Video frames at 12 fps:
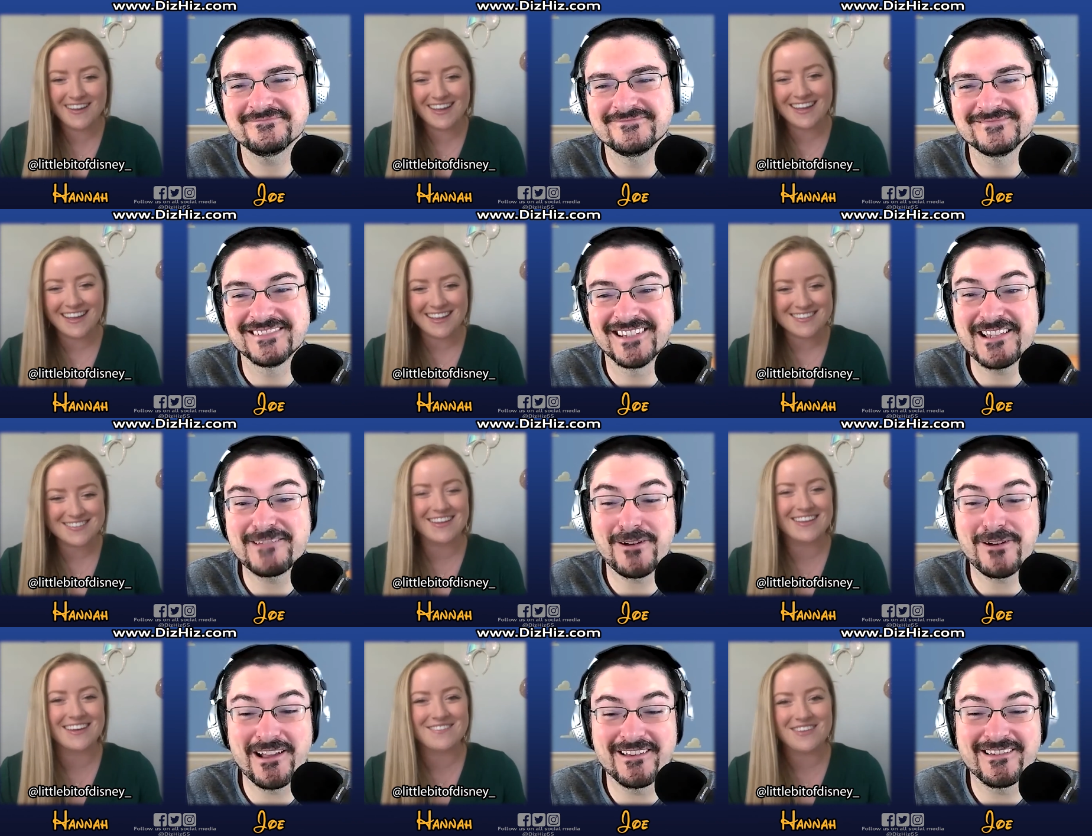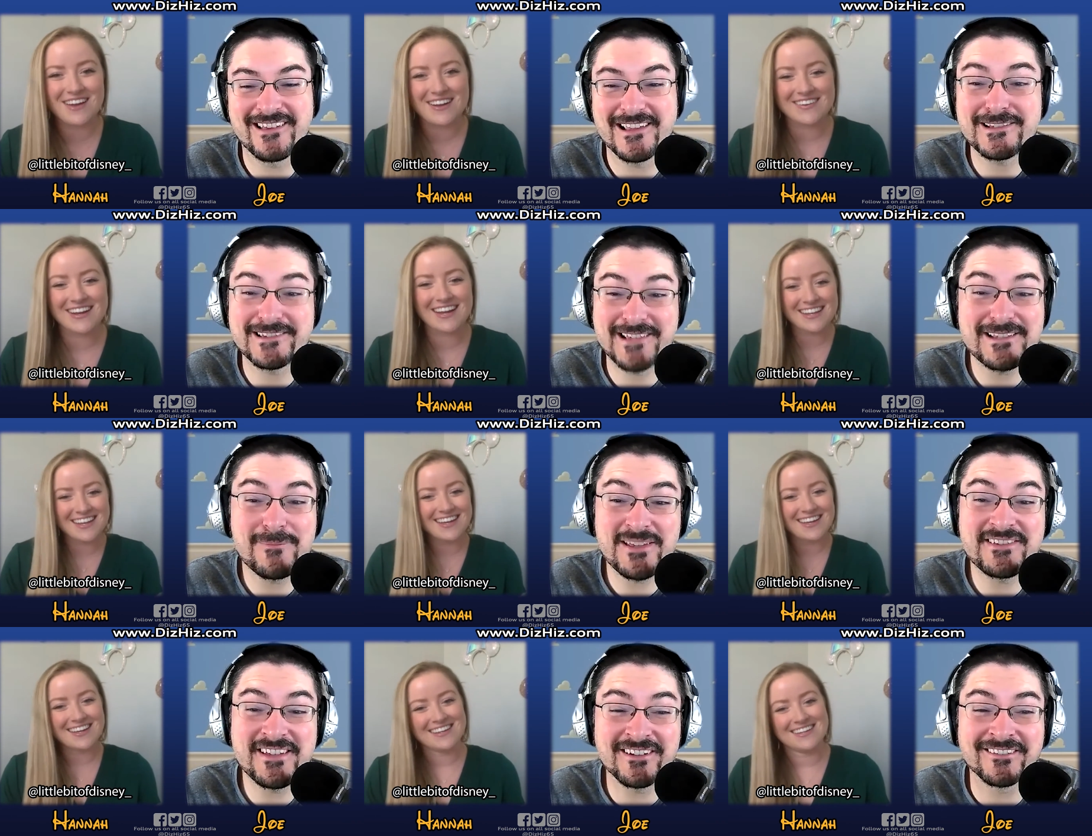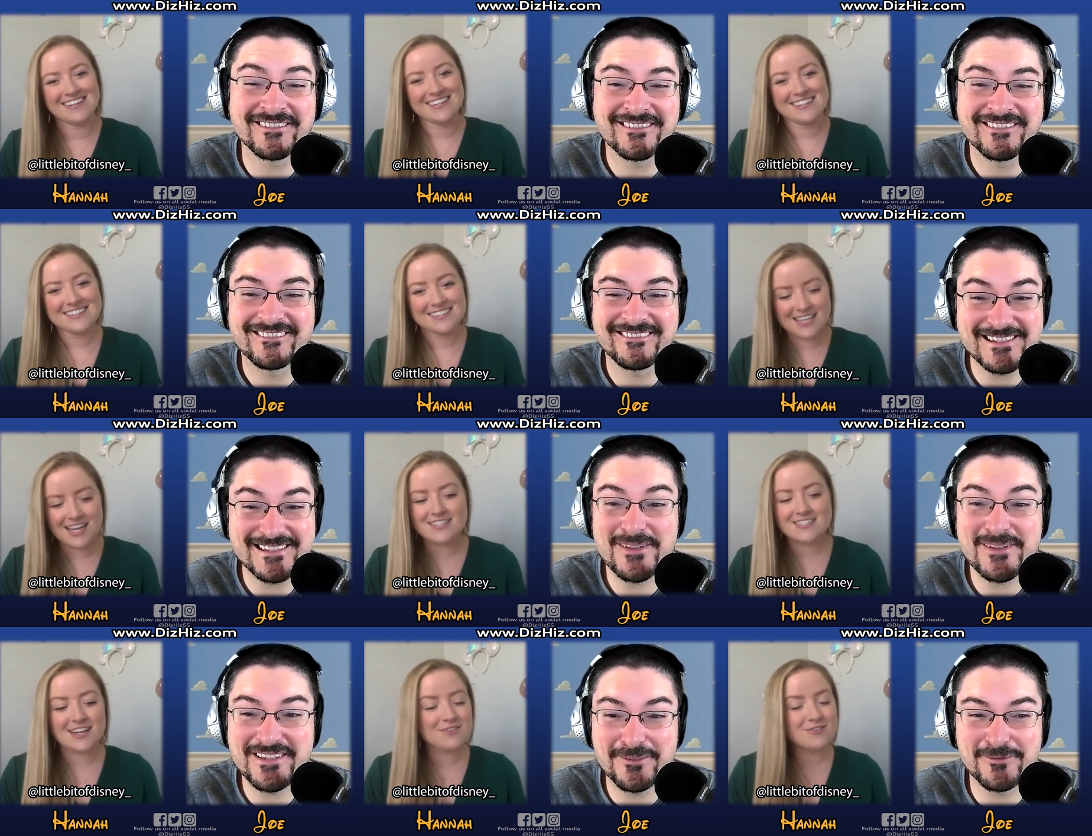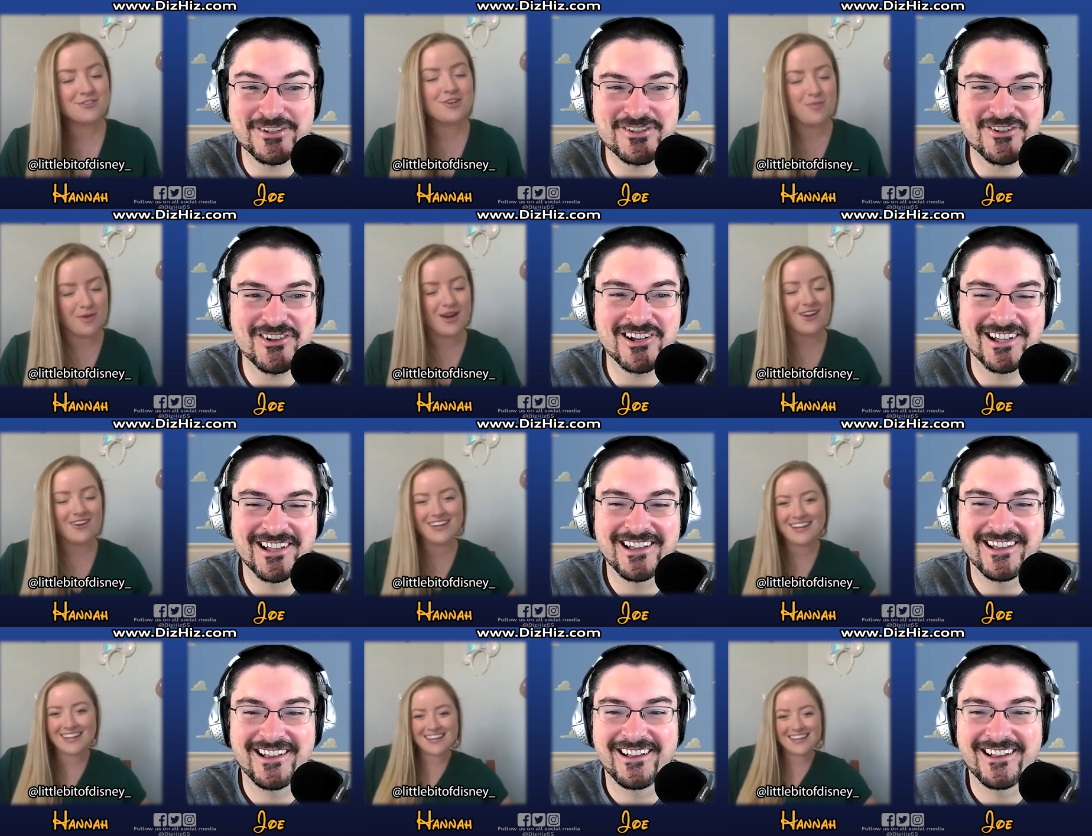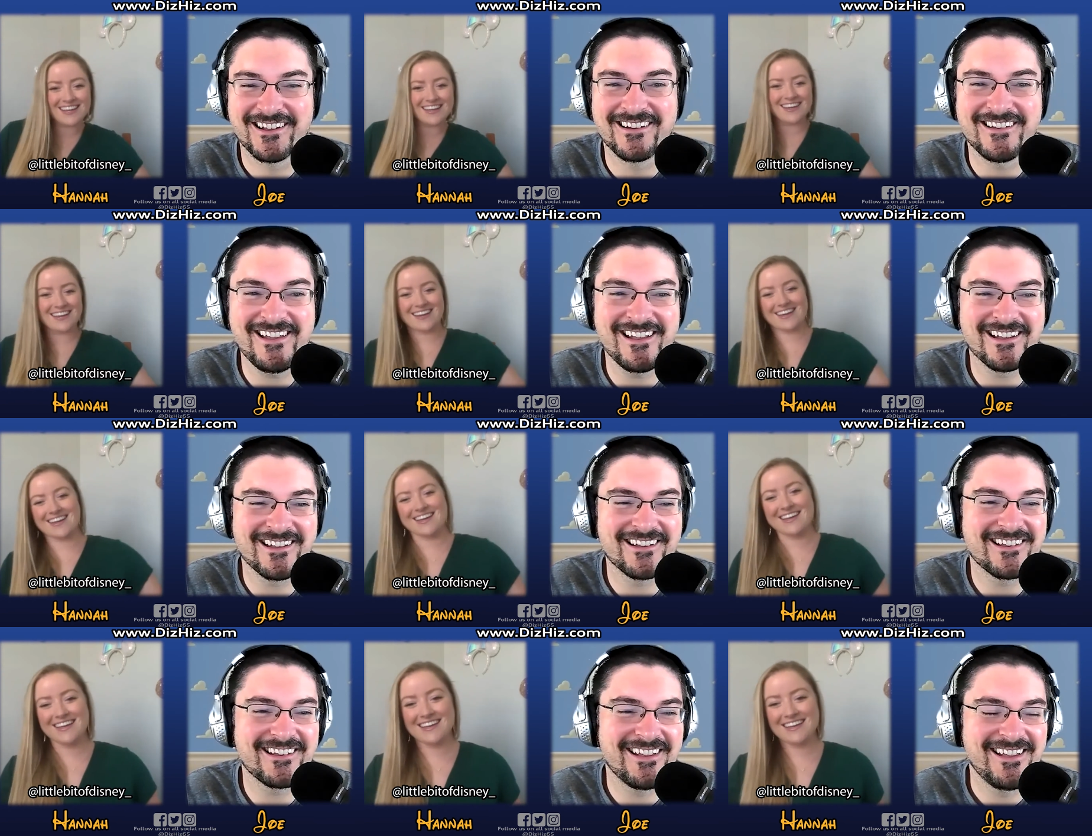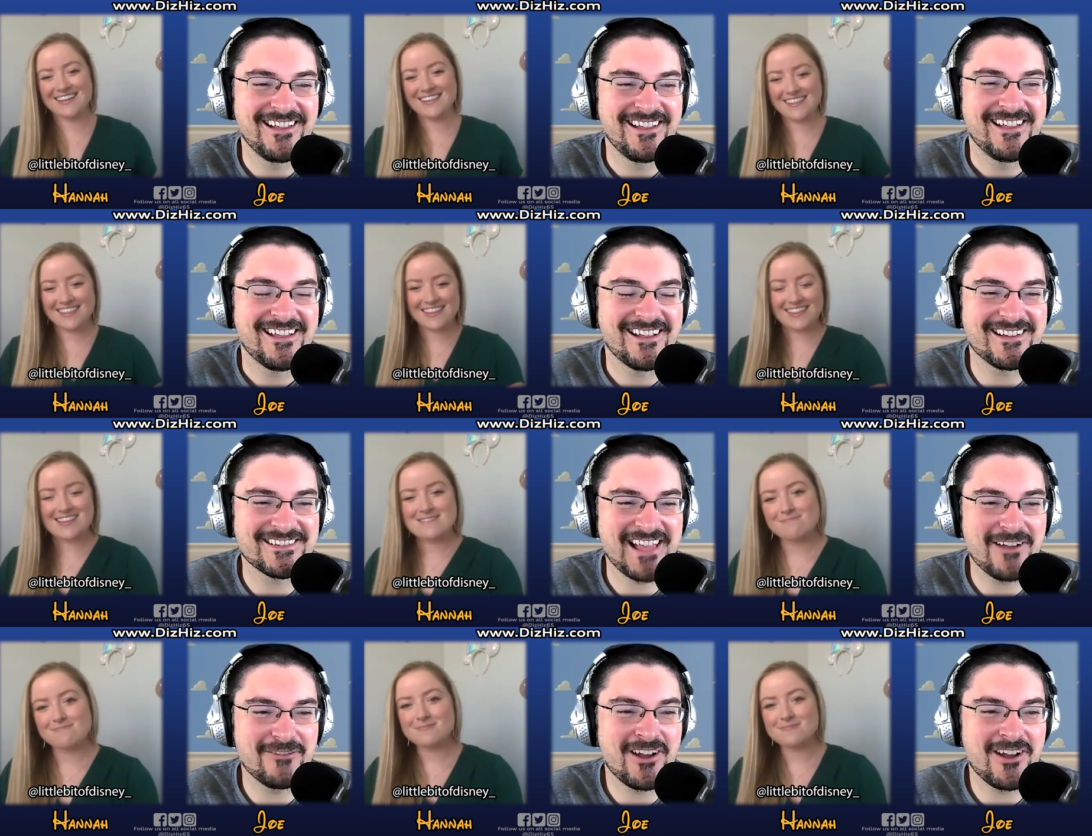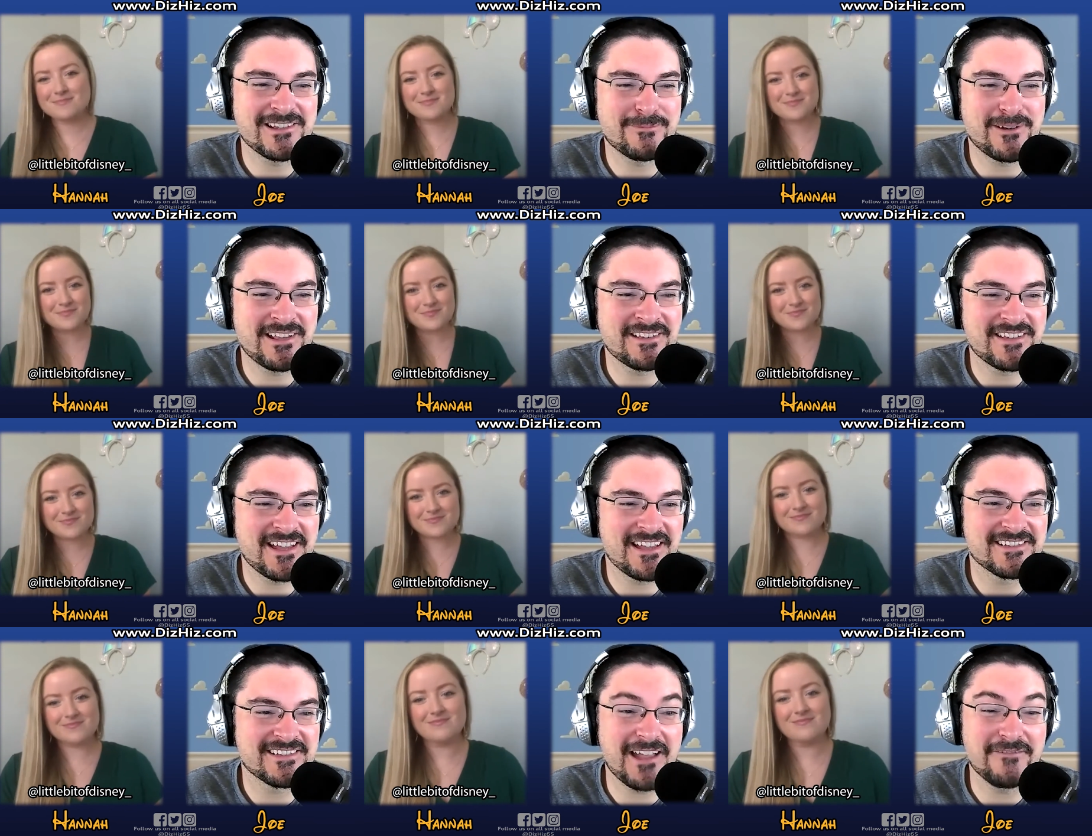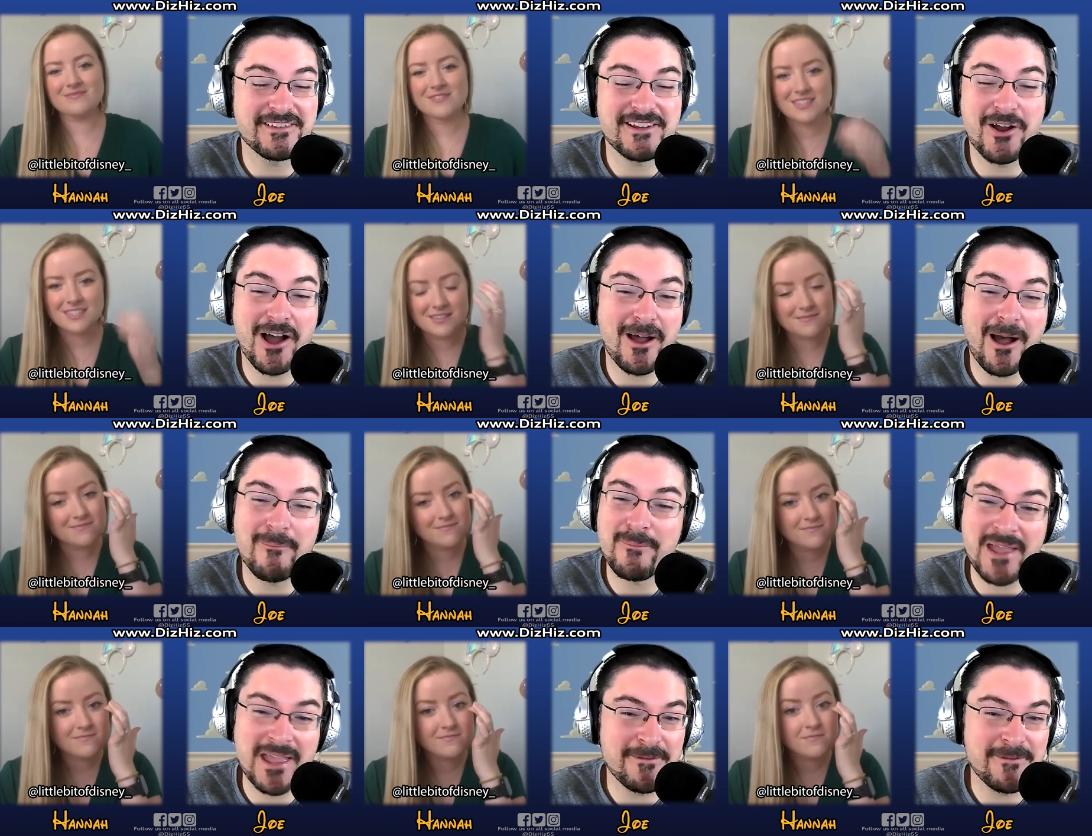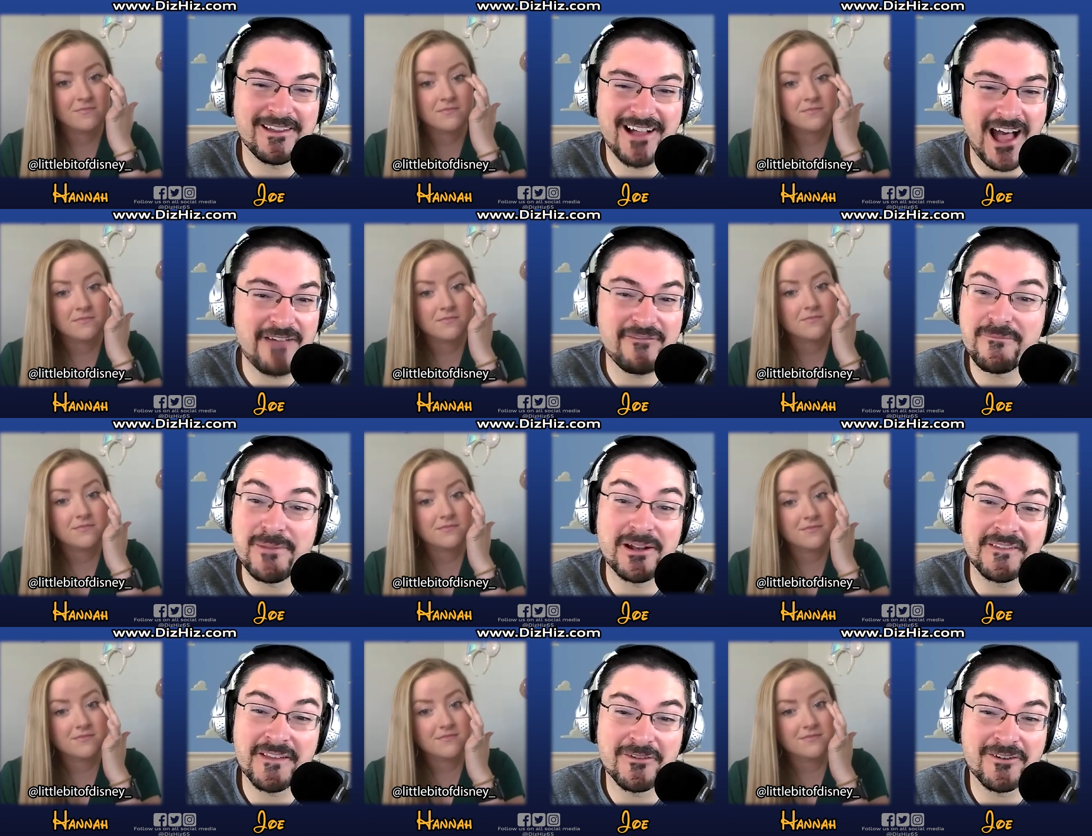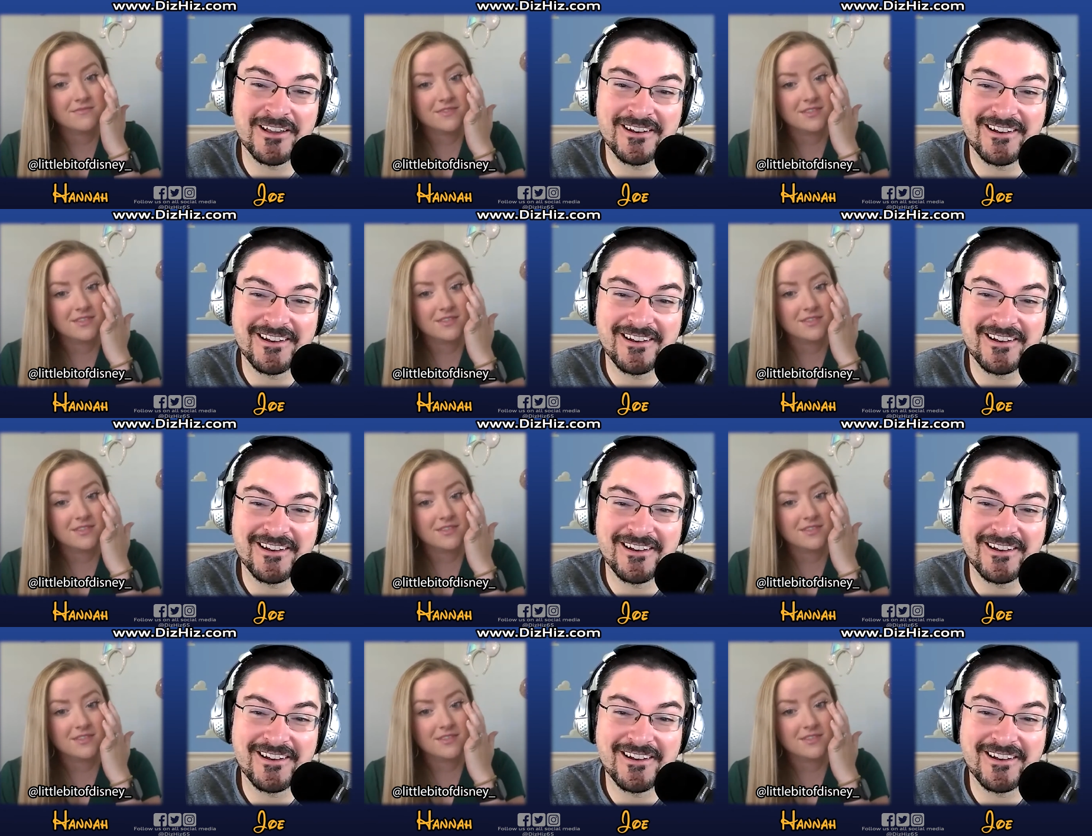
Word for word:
Speaker 1: that's, pretty, that's, that's, a big deal. That's yes, big deal I was so sure. proud. yeah because that ride's pretty intense. I've, you know, I'm a baby. I haven't been on that ride,